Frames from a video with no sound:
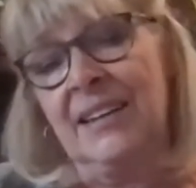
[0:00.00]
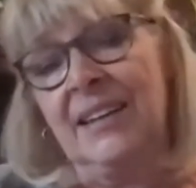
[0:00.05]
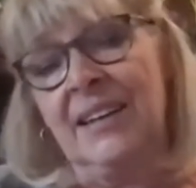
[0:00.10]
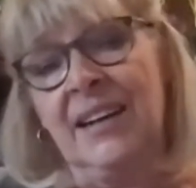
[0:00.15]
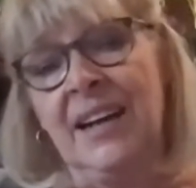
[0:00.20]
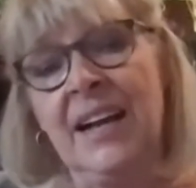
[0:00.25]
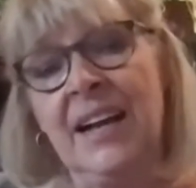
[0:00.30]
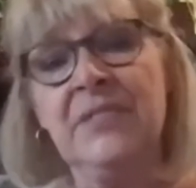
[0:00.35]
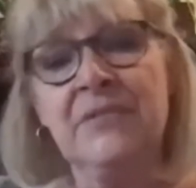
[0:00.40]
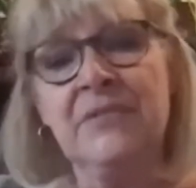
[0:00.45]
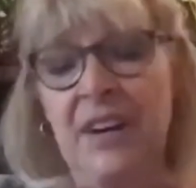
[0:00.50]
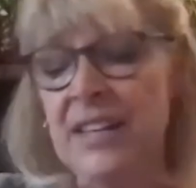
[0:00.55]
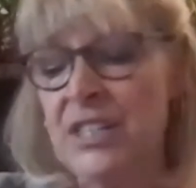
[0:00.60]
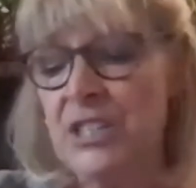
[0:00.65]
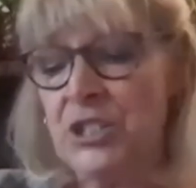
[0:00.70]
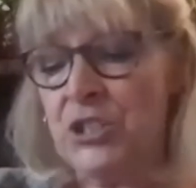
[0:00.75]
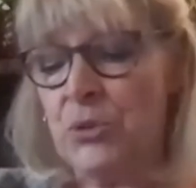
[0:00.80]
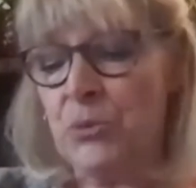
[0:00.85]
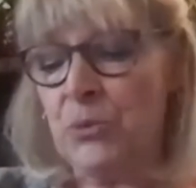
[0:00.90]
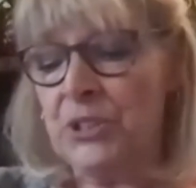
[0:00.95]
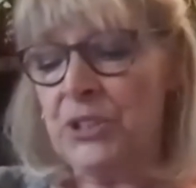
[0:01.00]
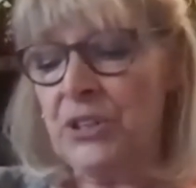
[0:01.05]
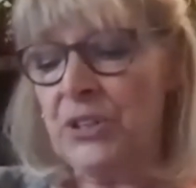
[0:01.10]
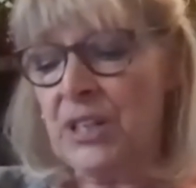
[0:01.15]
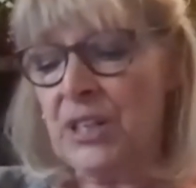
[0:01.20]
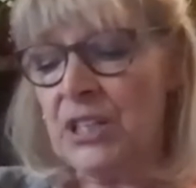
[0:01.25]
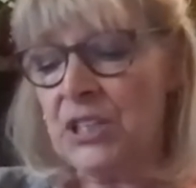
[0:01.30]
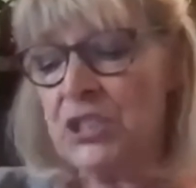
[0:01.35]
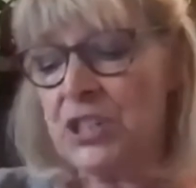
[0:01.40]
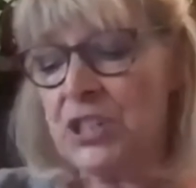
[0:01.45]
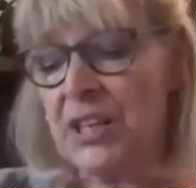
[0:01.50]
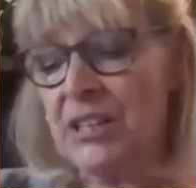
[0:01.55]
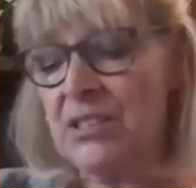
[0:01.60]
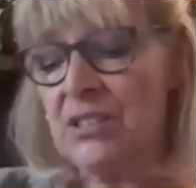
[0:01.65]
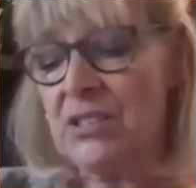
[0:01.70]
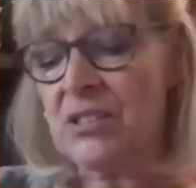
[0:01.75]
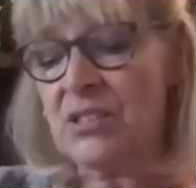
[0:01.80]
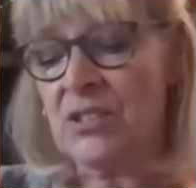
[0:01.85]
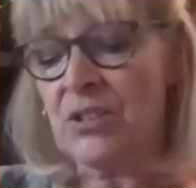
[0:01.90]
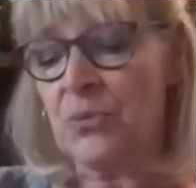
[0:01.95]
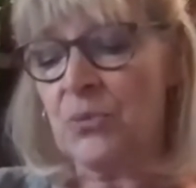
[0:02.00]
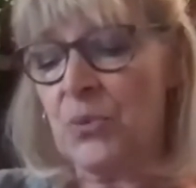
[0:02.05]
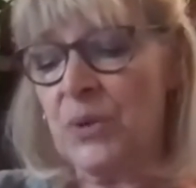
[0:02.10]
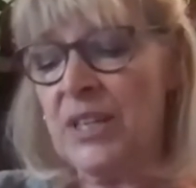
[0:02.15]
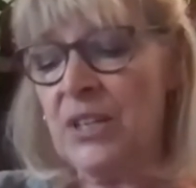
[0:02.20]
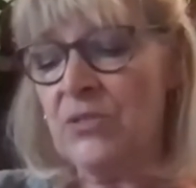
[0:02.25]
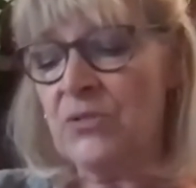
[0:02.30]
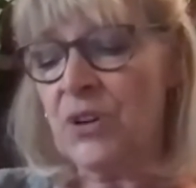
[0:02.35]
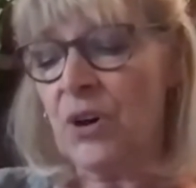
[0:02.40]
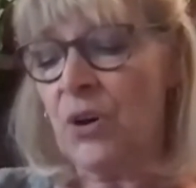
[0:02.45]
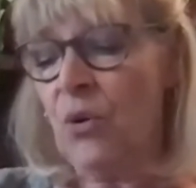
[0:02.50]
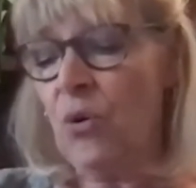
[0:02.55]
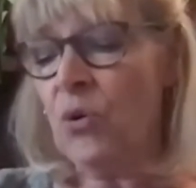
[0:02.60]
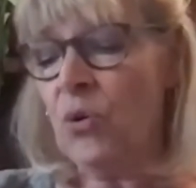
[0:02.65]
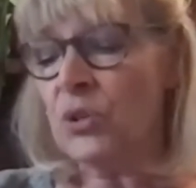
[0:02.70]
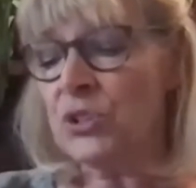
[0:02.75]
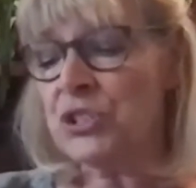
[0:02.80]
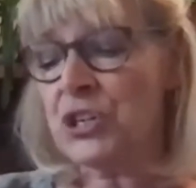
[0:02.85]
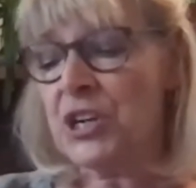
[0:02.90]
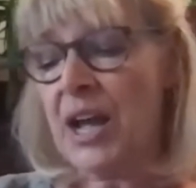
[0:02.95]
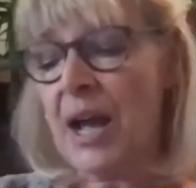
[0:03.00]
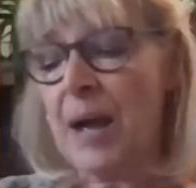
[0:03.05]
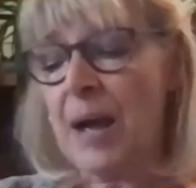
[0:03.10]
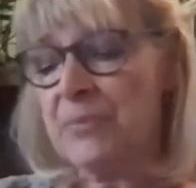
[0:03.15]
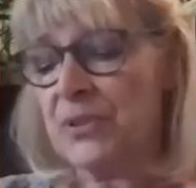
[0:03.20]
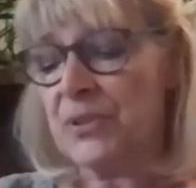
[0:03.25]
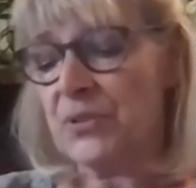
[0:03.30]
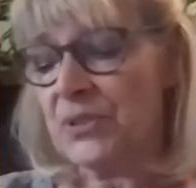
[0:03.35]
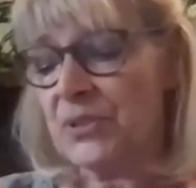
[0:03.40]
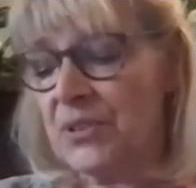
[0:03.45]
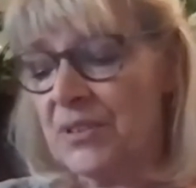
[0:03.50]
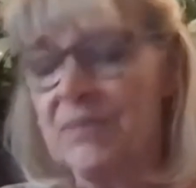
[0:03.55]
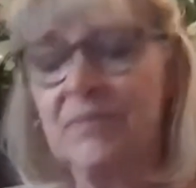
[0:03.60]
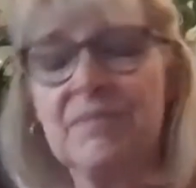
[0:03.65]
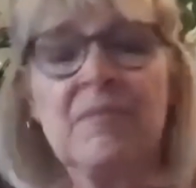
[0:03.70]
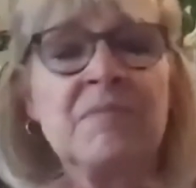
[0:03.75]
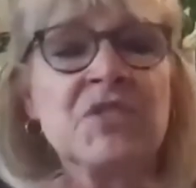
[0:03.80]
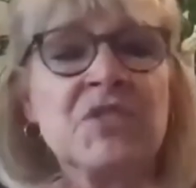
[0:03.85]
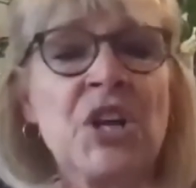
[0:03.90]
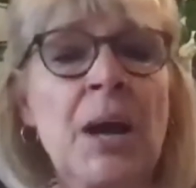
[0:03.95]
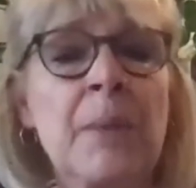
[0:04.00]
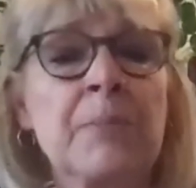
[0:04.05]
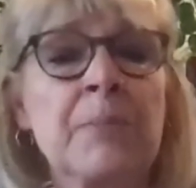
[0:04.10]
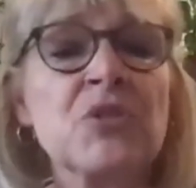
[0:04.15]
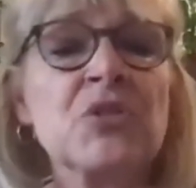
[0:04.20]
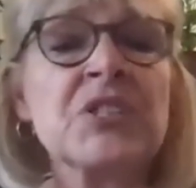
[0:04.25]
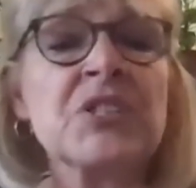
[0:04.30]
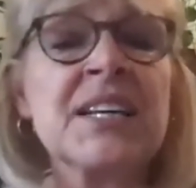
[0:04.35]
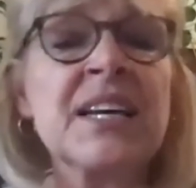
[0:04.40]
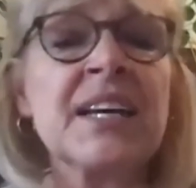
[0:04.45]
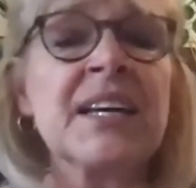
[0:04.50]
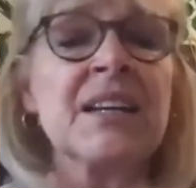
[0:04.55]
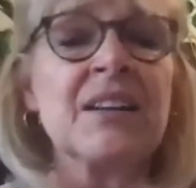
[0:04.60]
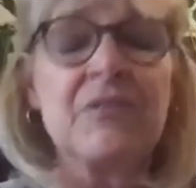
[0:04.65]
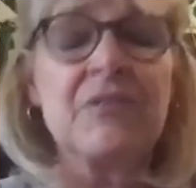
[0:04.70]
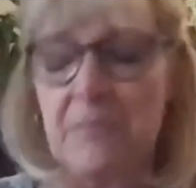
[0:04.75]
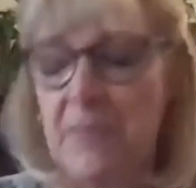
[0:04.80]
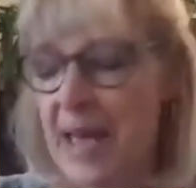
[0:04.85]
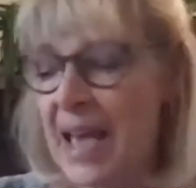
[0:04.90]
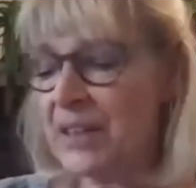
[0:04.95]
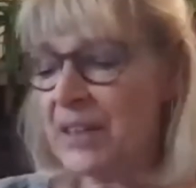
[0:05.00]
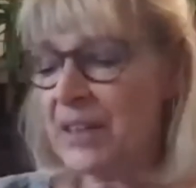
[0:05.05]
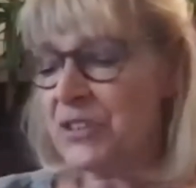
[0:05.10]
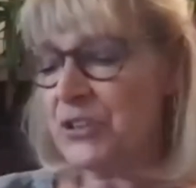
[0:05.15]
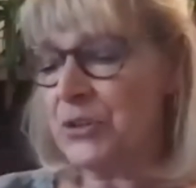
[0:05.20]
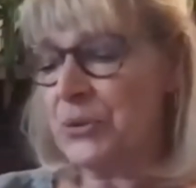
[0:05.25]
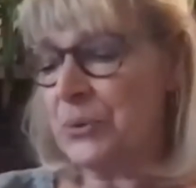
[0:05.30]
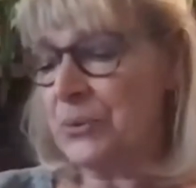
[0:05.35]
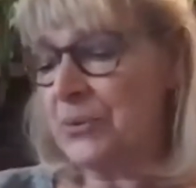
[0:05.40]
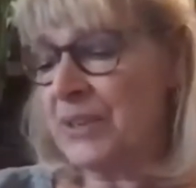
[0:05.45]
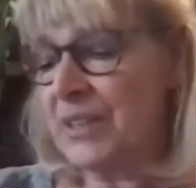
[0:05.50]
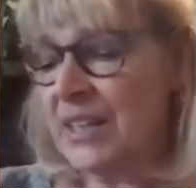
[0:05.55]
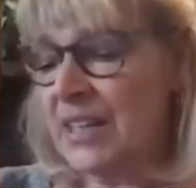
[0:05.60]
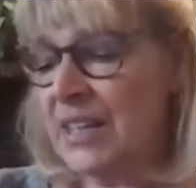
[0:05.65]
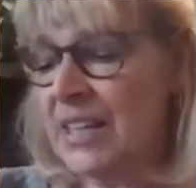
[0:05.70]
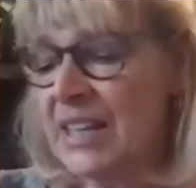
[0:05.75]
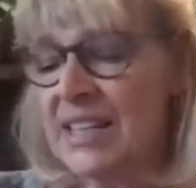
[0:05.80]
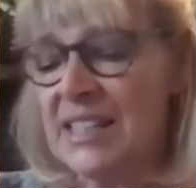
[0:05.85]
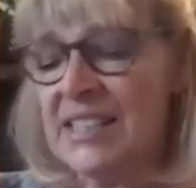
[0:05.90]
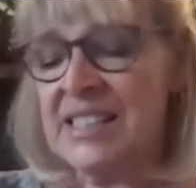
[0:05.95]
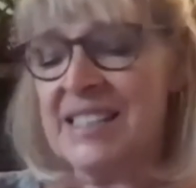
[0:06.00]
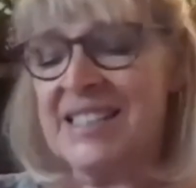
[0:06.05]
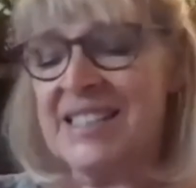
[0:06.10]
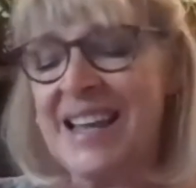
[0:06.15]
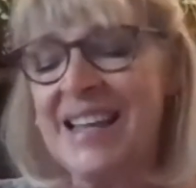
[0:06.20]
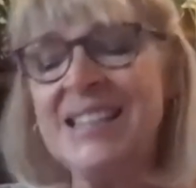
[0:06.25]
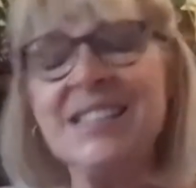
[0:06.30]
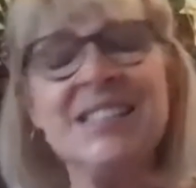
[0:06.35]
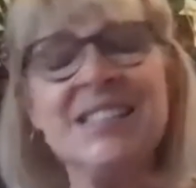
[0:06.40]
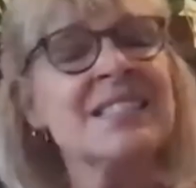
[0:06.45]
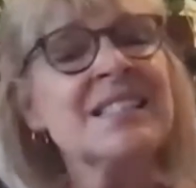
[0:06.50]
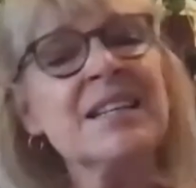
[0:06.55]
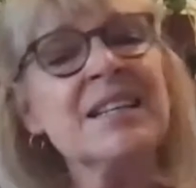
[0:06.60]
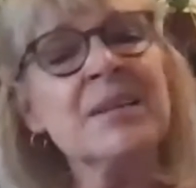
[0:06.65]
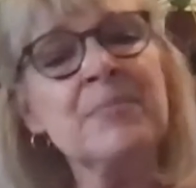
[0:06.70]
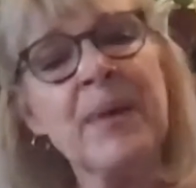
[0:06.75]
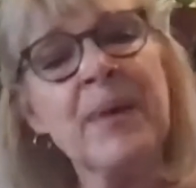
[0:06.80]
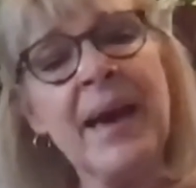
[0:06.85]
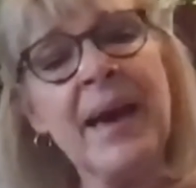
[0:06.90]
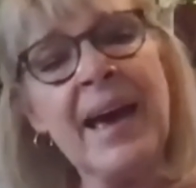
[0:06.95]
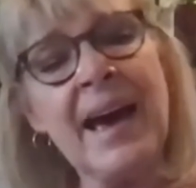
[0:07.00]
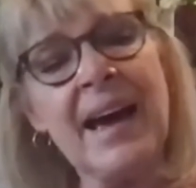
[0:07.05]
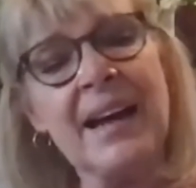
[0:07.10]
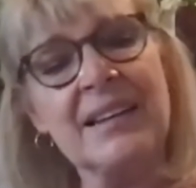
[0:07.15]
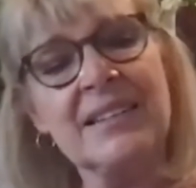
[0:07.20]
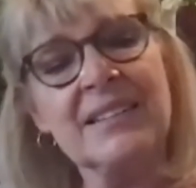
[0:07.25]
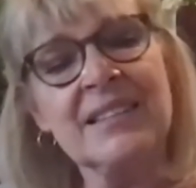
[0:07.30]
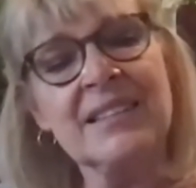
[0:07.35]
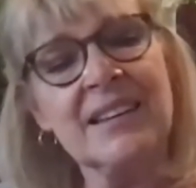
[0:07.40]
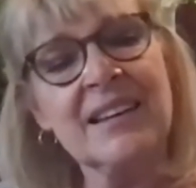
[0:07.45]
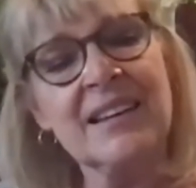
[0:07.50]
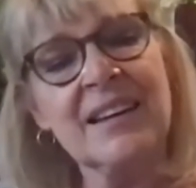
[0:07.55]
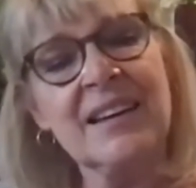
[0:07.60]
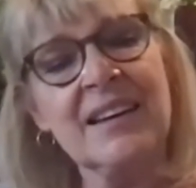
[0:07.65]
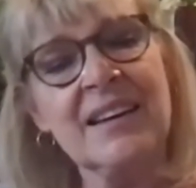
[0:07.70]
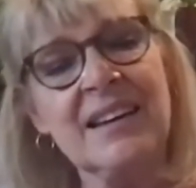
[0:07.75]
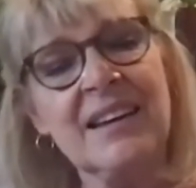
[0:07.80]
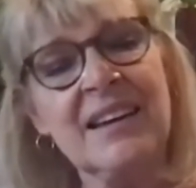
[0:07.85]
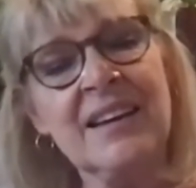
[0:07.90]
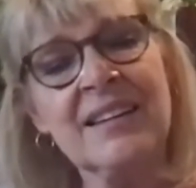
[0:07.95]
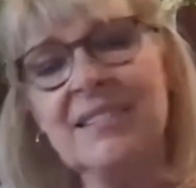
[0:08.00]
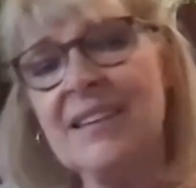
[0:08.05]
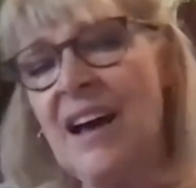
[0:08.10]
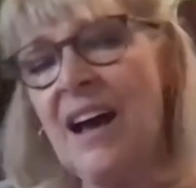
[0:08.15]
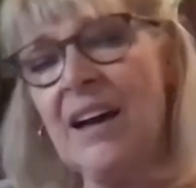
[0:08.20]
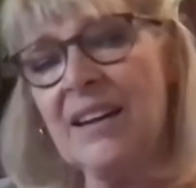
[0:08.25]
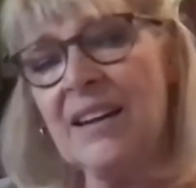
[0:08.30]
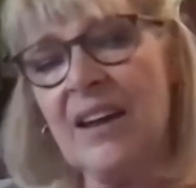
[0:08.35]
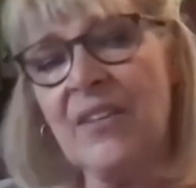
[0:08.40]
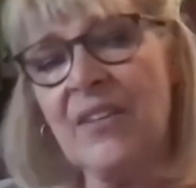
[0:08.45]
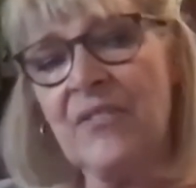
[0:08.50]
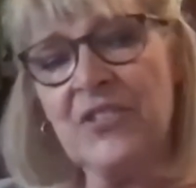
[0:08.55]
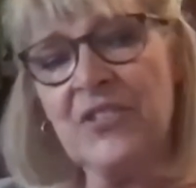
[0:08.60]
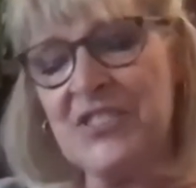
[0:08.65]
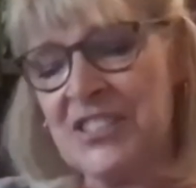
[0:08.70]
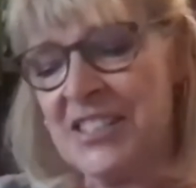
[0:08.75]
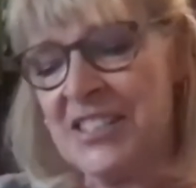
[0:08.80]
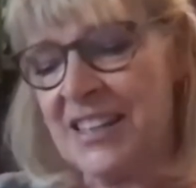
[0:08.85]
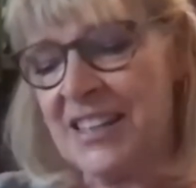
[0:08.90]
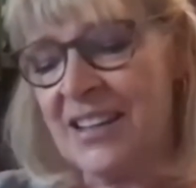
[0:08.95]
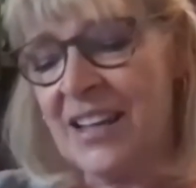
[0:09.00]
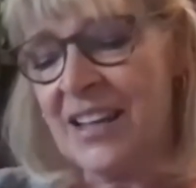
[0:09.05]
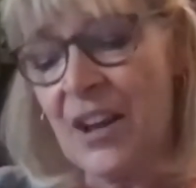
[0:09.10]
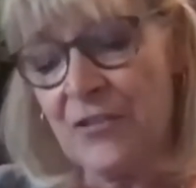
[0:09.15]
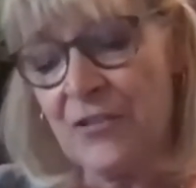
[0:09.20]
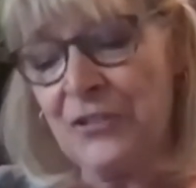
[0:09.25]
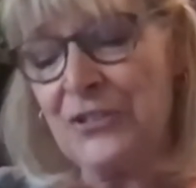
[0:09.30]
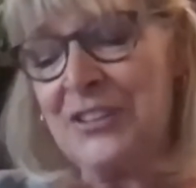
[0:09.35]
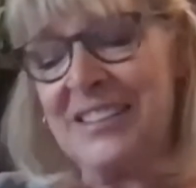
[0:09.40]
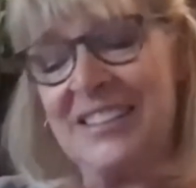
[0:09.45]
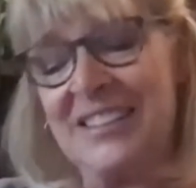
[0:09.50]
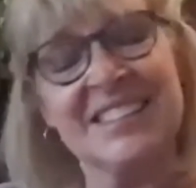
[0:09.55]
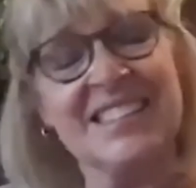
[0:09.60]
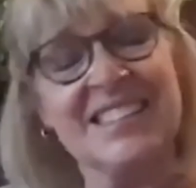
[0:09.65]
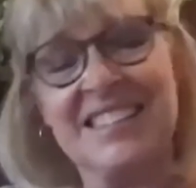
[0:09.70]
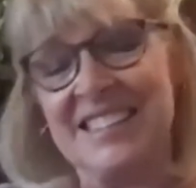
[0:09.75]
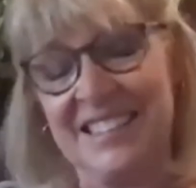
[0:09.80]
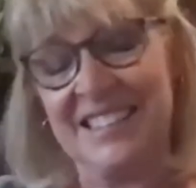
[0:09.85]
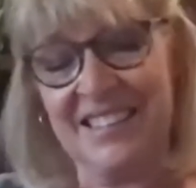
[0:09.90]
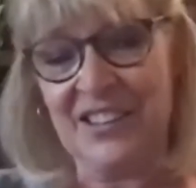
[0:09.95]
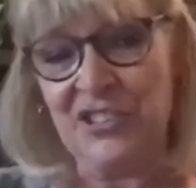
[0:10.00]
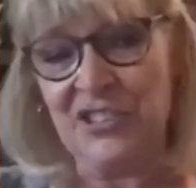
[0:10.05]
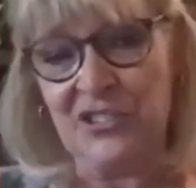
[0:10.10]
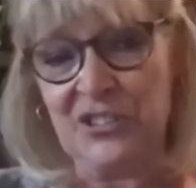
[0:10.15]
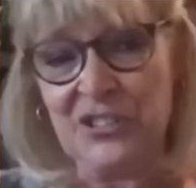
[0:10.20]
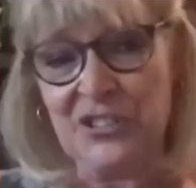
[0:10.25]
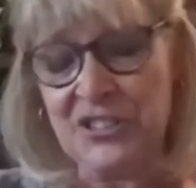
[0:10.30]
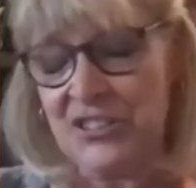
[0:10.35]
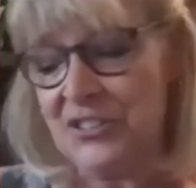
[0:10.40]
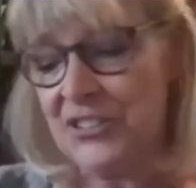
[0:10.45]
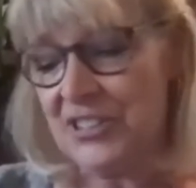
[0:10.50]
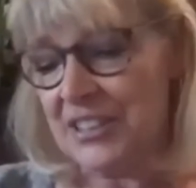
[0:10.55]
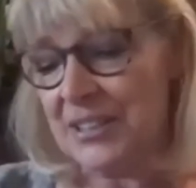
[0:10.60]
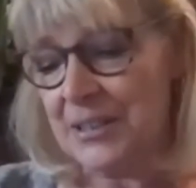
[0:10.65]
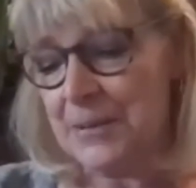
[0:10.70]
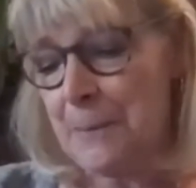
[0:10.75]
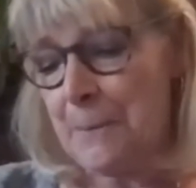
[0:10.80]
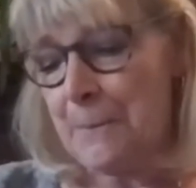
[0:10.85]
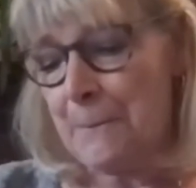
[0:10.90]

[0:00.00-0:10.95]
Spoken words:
I invite you, when you get a chance, to read the whole chapter, chapter 10 of Matthew. It's densely packed and not effortlessly understood.